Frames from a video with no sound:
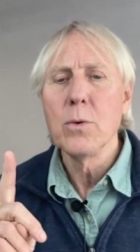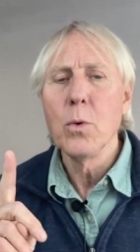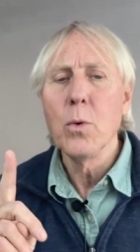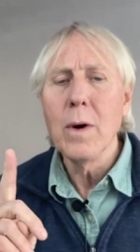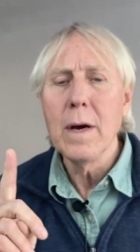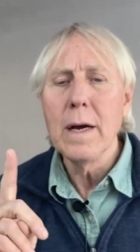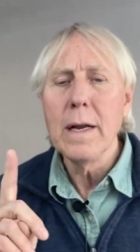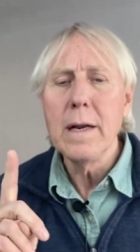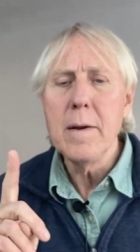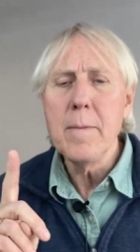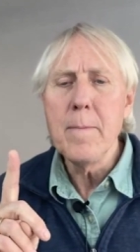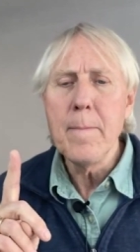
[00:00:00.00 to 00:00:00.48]

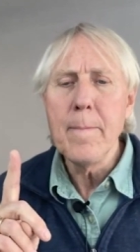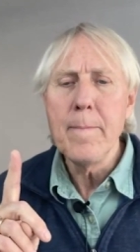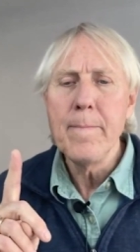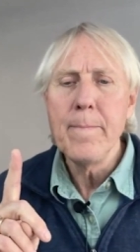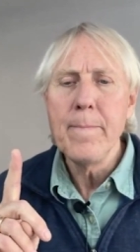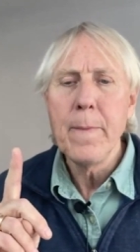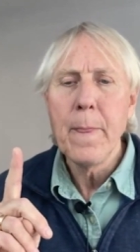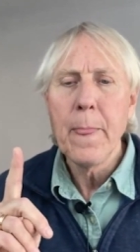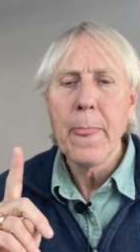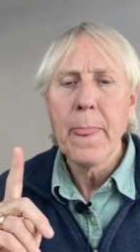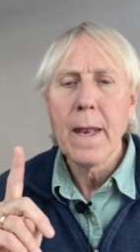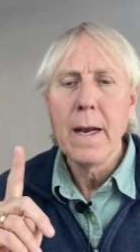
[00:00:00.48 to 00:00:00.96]
One
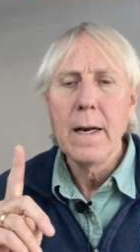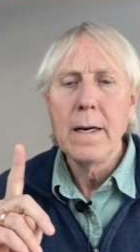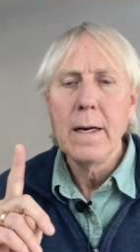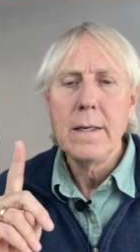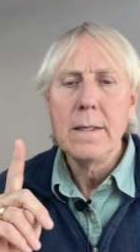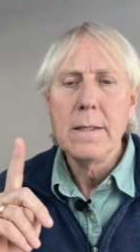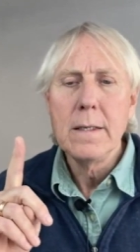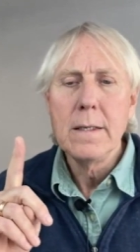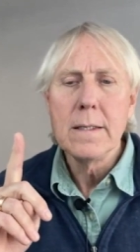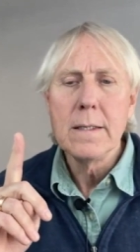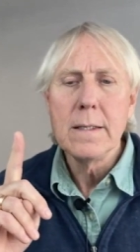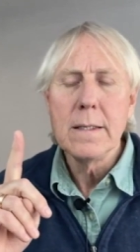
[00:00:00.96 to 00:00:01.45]

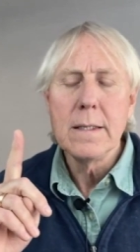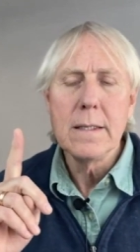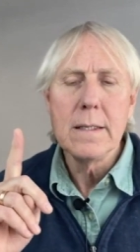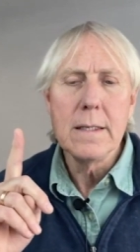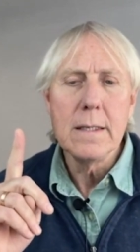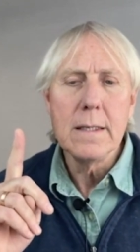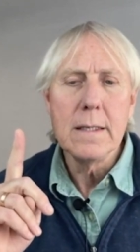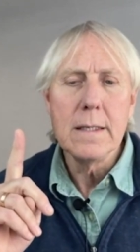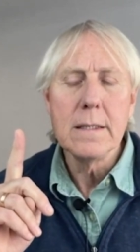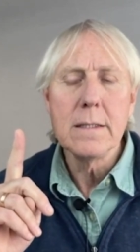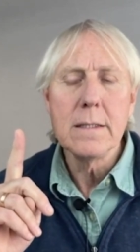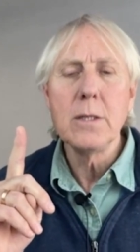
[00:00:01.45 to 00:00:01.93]

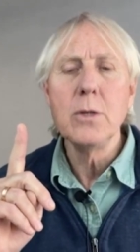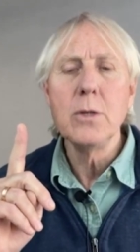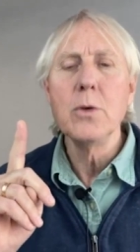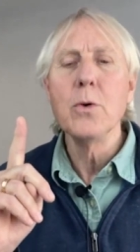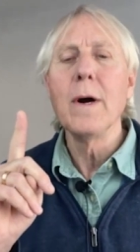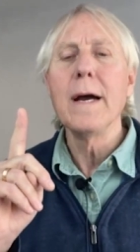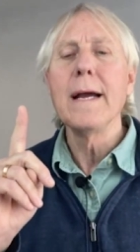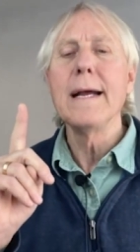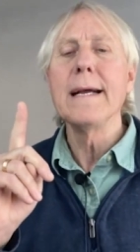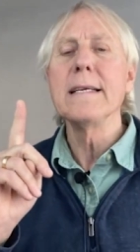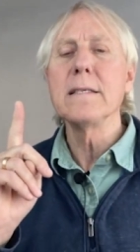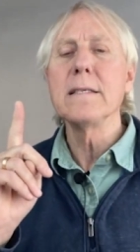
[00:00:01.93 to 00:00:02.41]
is
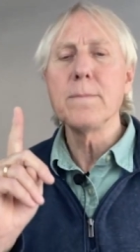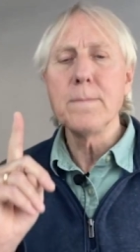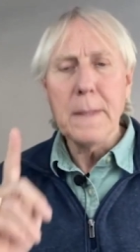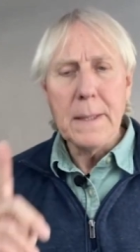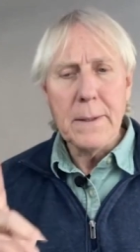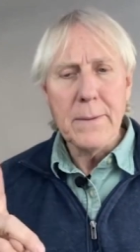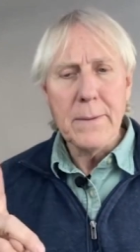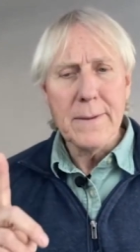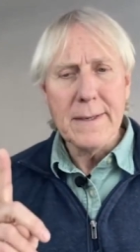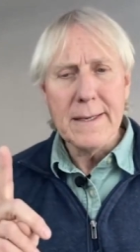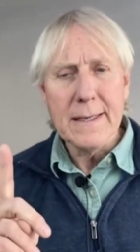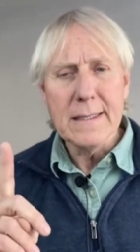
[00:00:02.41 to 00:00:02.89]
do I
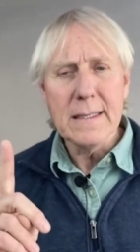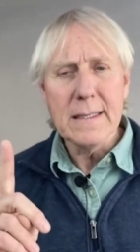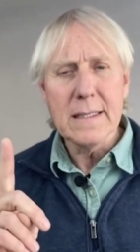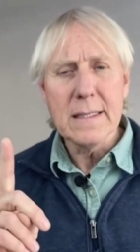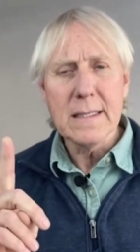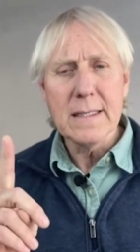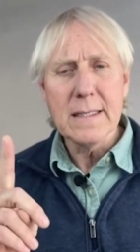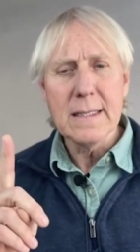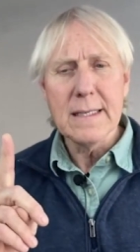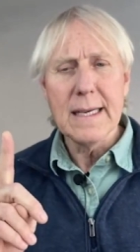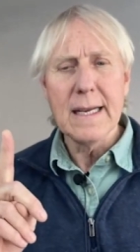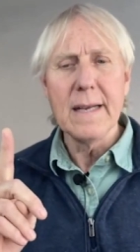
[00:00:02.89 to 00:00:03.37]

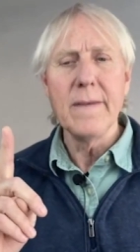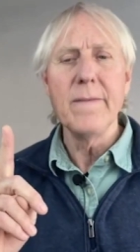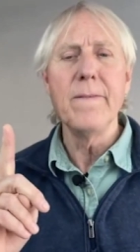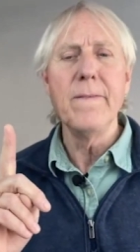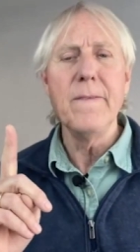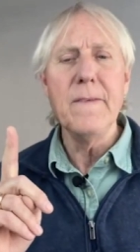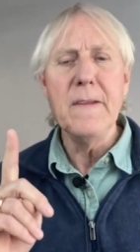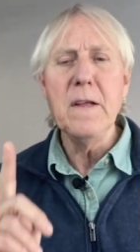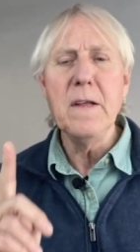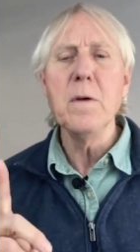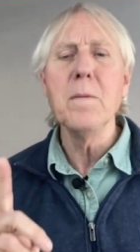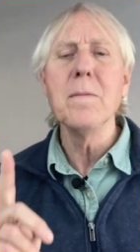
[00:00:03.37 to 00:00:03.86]
experience
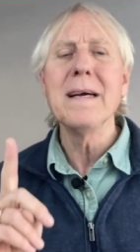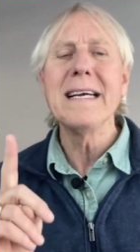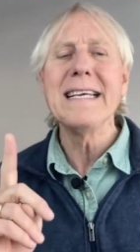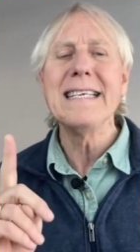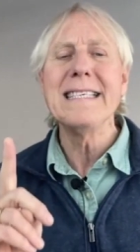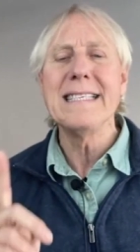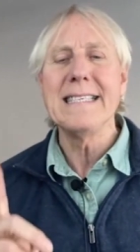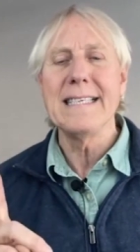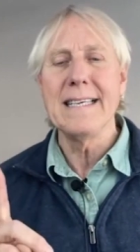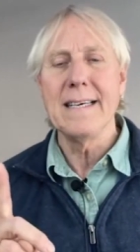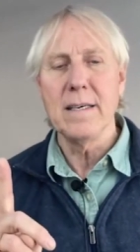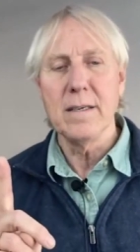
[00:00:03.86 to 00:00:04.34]
and feel
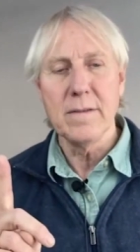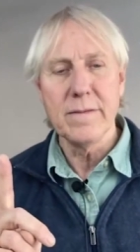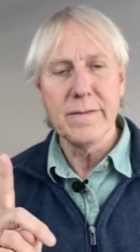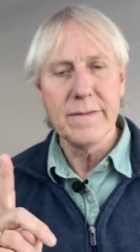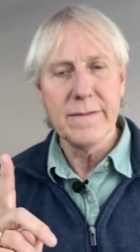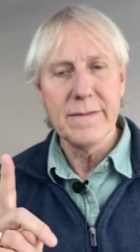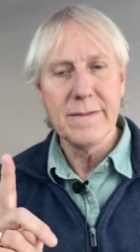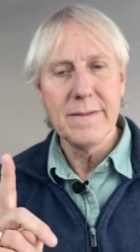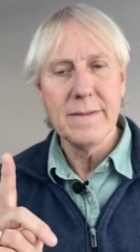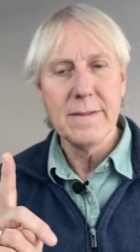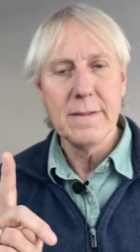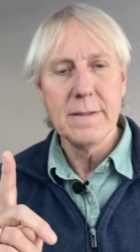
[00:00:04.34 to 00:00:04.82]

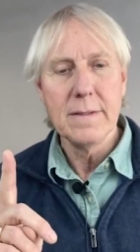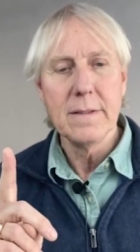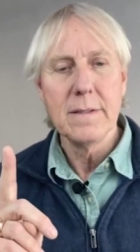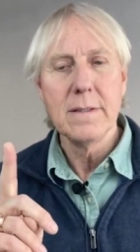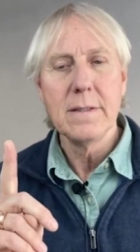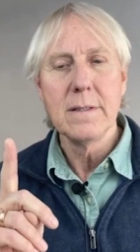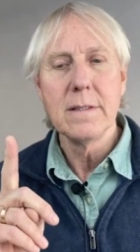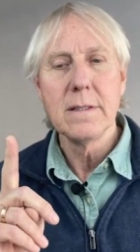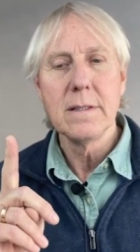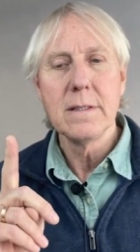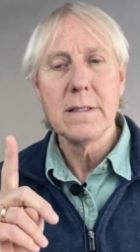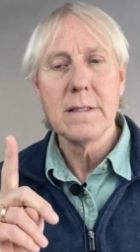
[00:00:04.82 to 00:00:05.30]
myself
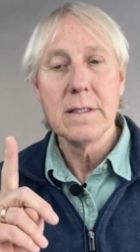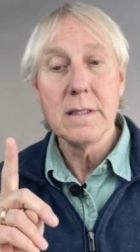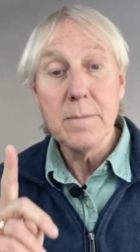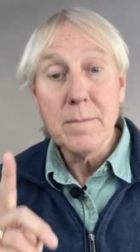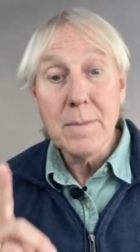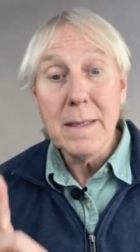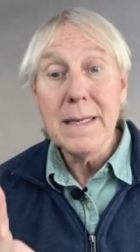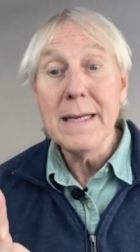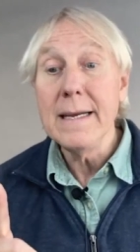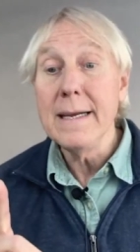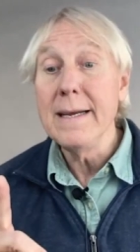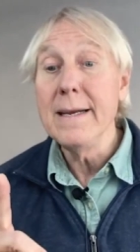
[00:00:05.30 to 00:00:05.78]
to
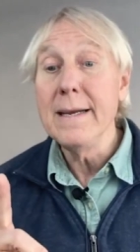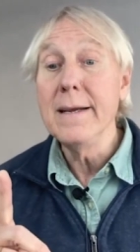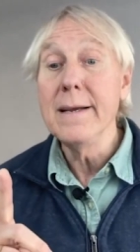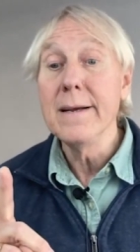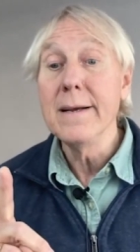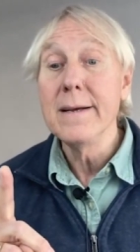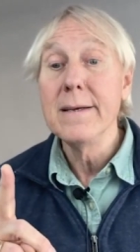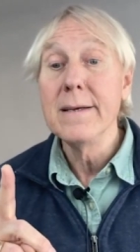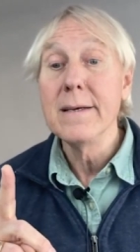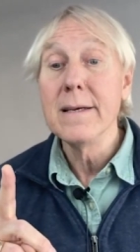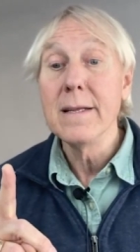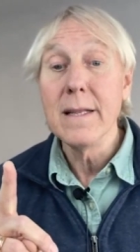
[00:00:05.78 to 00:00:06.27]
be
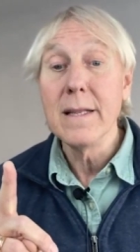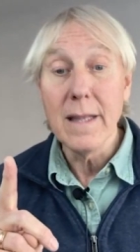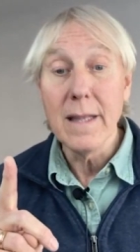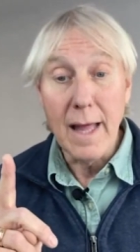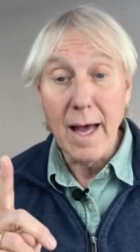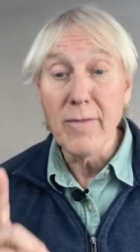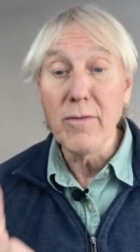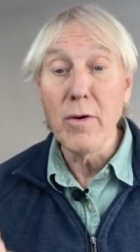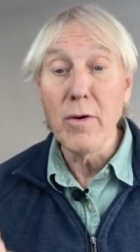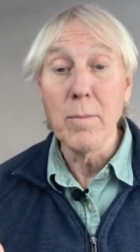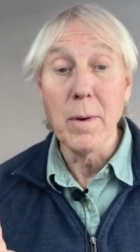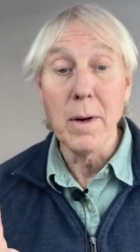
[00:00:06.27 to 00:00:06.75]

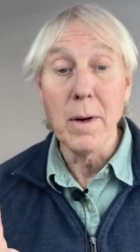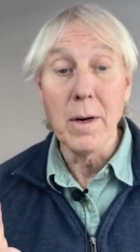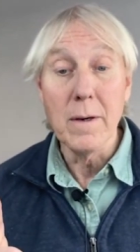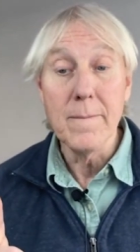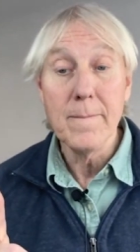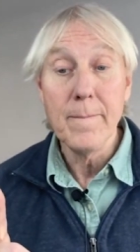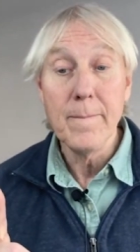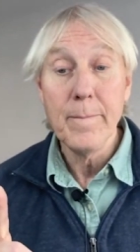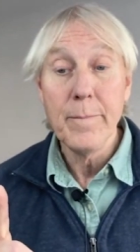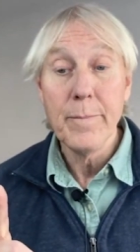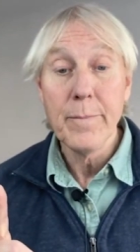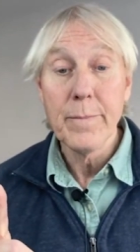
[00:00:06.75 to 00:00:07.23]

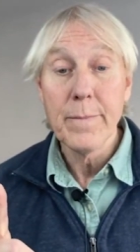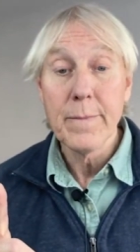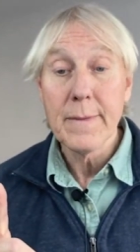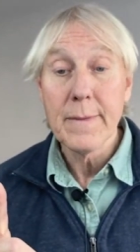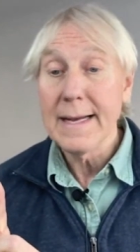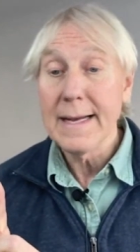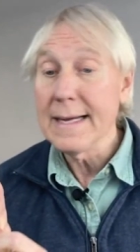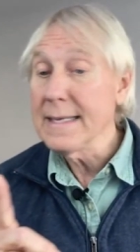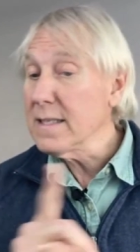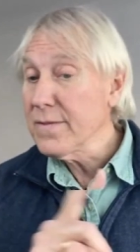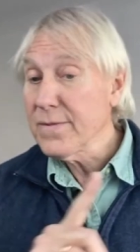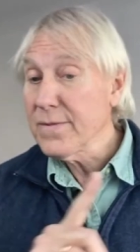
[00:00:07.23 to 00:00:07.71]
lovable?
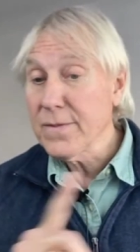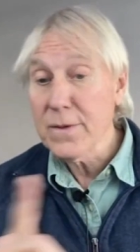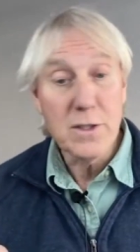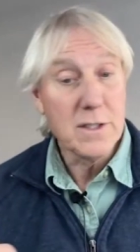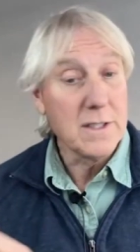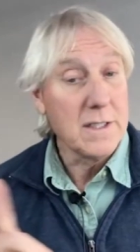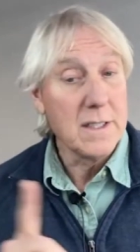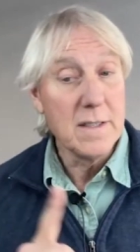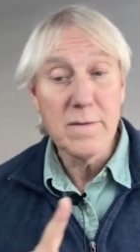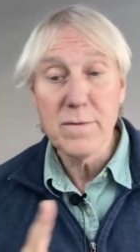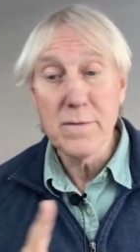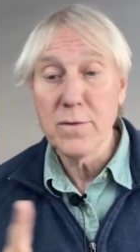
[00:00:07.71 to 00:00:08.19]
That's
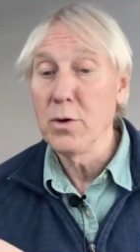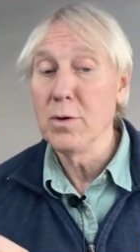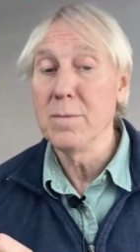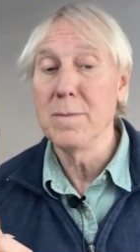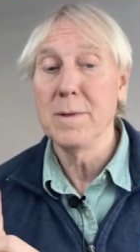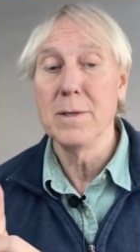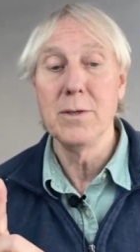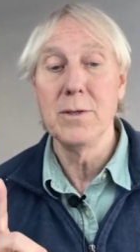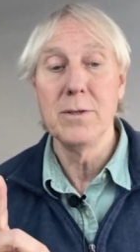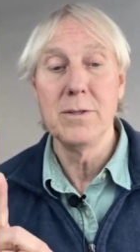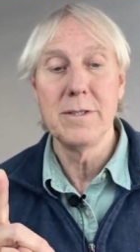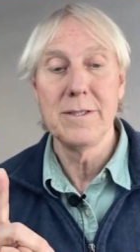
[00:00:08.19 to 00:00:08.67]
first and
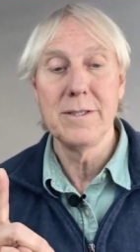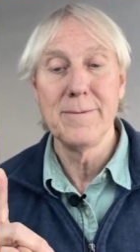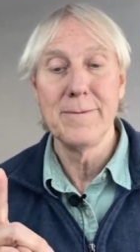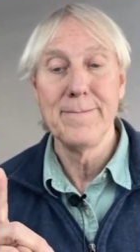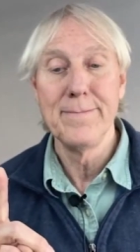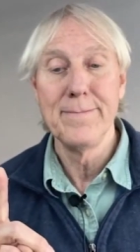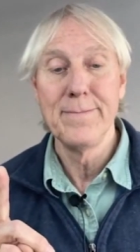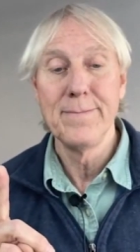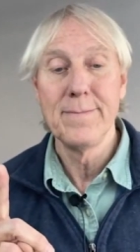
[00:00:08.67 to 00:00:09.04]
foremost.